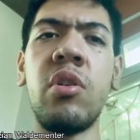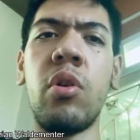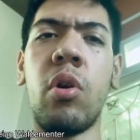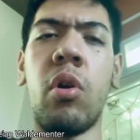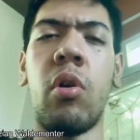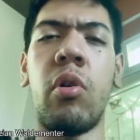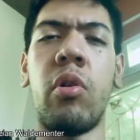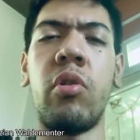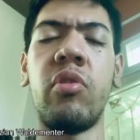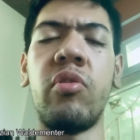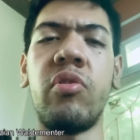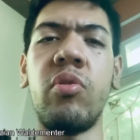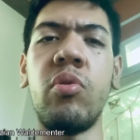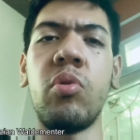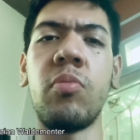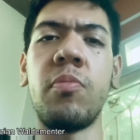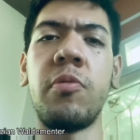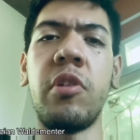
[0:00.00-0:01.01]
are
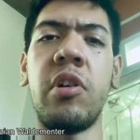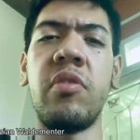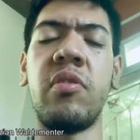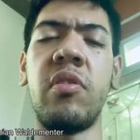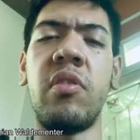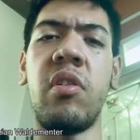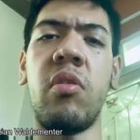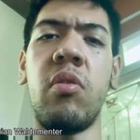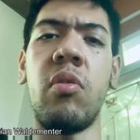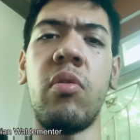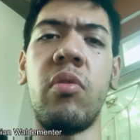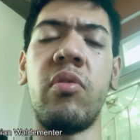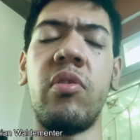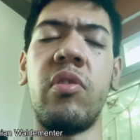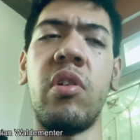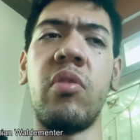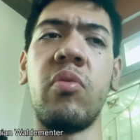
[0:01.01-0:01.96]
took place in here it's a